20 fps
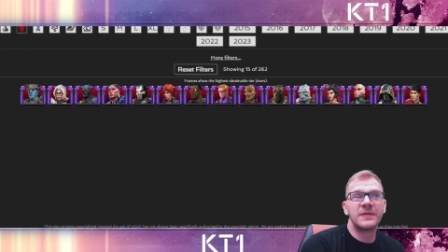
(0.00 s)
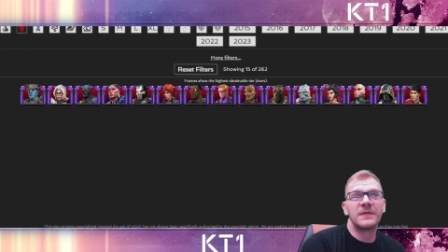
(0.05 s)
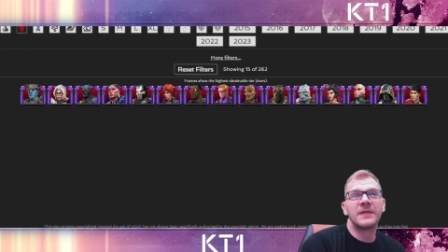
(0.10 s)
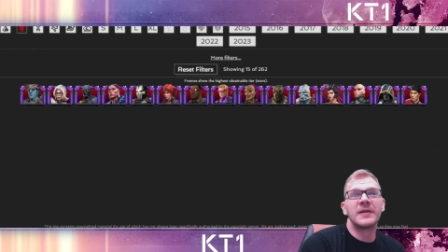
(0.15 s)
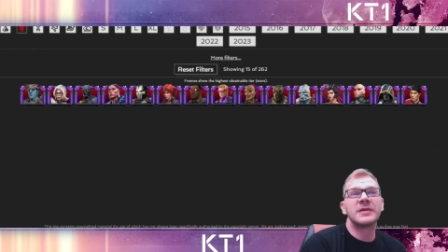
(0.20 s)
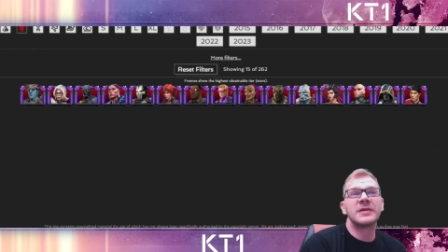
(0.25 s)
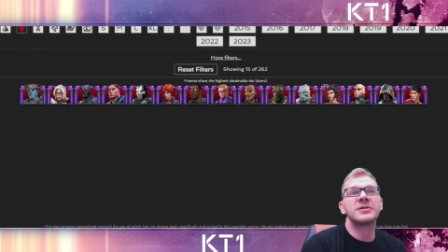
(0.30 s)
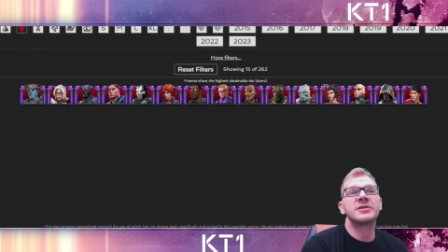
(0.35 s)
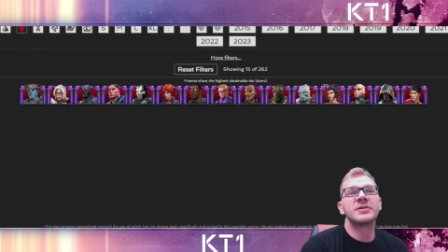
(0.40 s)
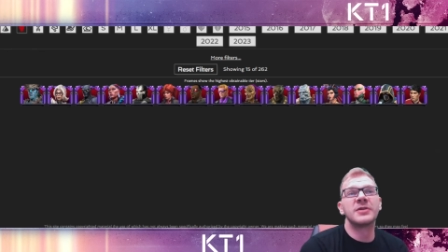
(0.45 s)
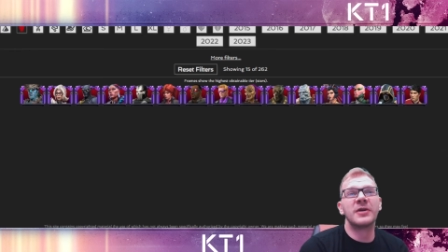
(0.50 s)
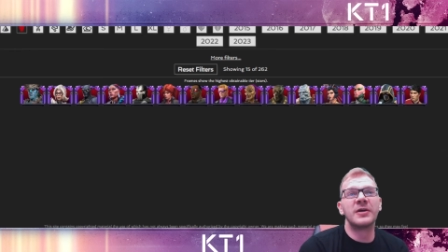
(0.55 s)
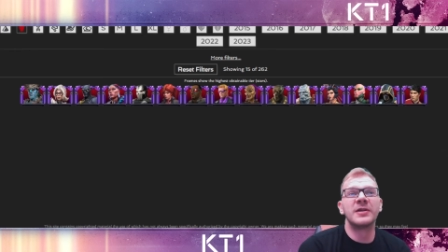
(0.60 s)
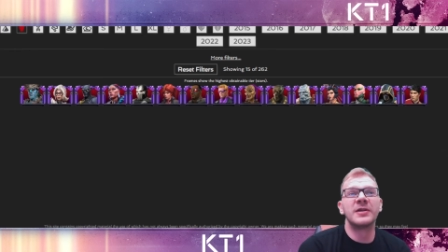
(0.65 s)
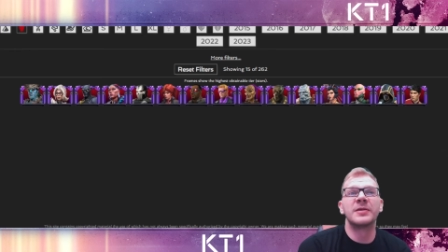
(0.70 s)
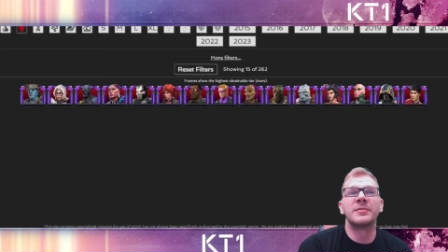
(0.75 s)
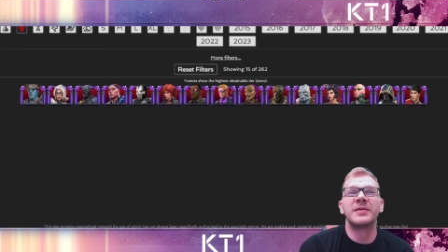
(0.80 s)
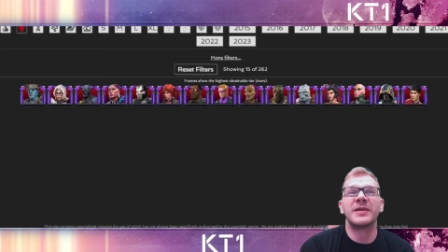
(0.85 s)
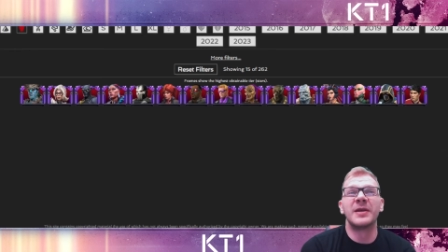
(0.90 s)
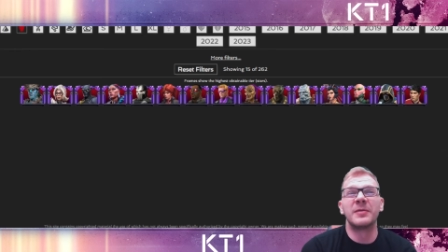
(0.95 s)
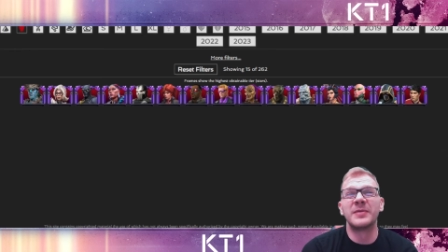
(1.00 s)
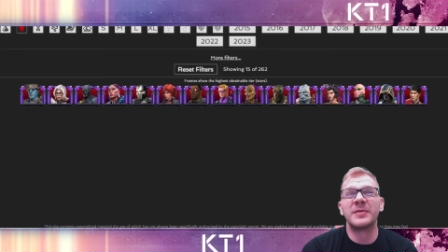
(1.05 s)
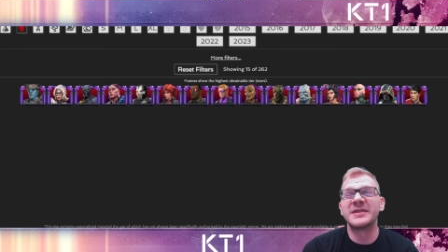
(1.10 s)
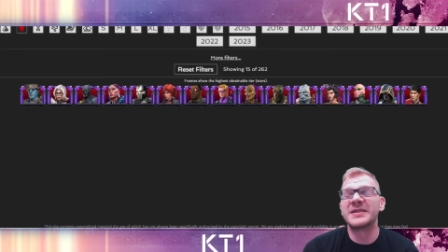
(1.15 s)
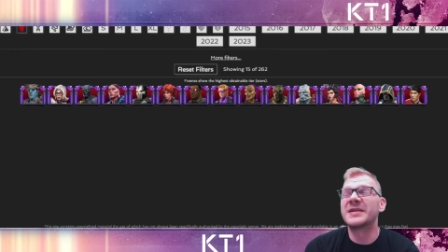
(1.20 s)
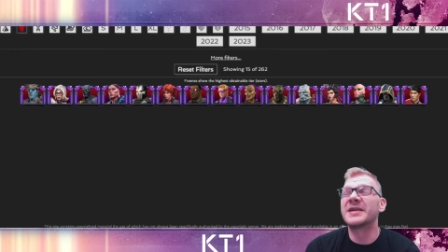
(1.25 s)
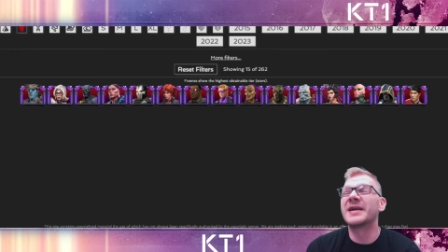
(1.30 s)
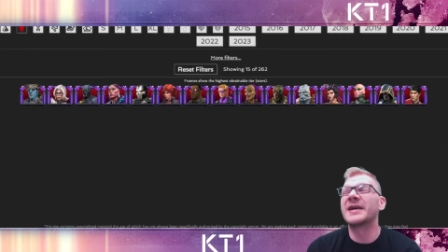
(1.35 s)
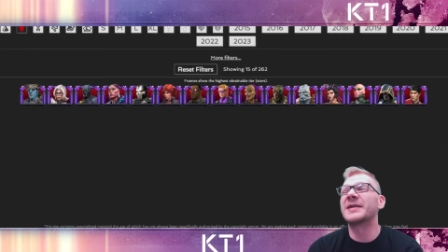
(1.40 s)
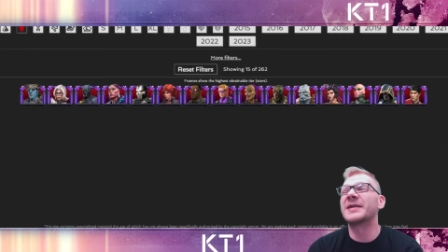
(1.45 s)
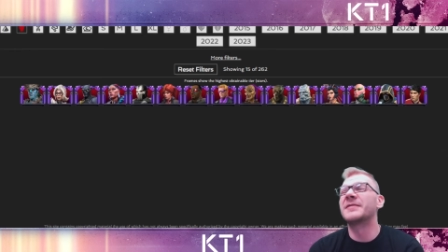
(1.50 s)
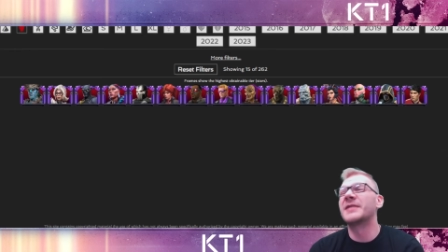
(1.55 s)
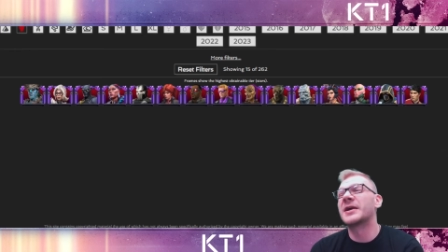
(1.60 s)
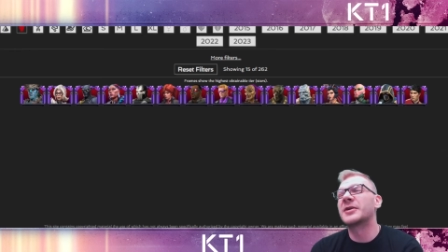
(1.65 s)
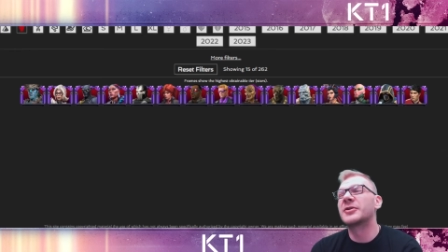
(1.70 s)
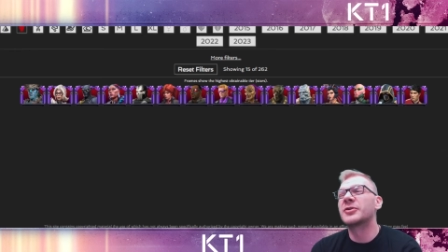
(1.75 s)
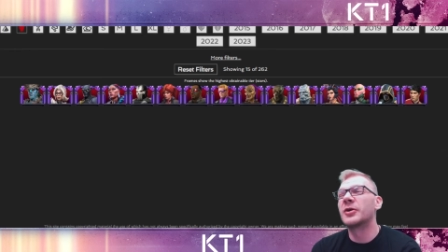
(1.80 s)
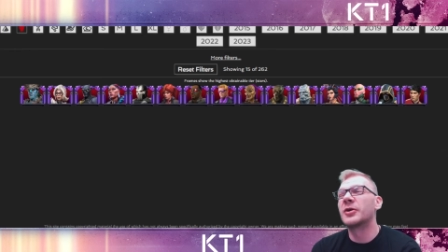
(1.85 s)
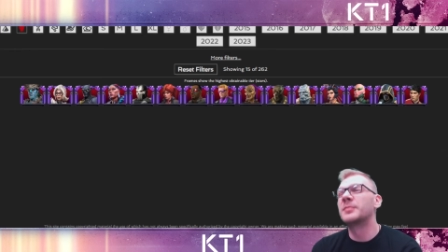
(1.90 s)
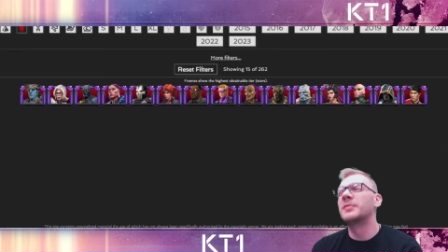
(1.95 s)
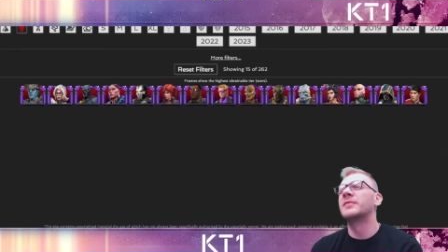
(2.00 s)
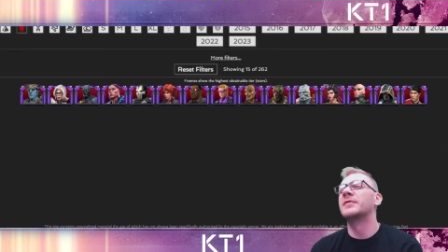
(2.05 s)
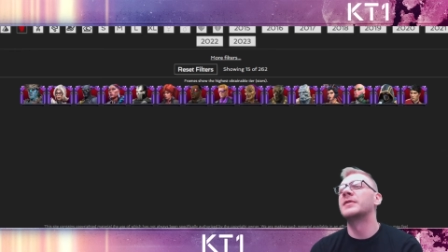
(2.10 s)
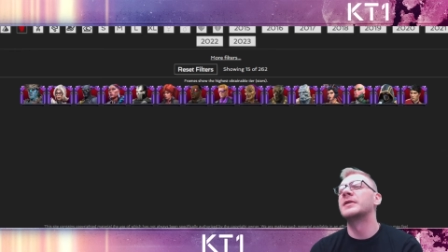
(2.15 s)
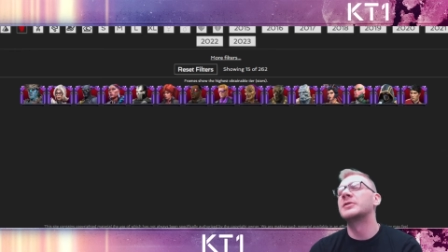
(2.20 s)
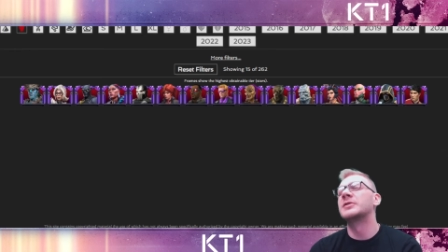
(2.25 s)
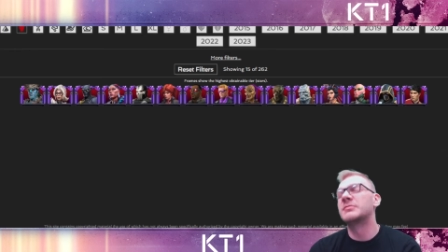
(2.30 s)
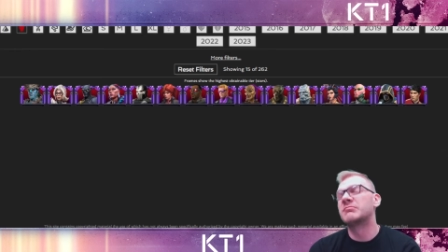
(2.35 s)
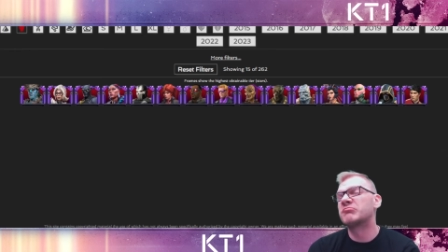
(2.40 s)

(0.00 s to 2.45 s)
they're solid, but they're missing kind of like top of the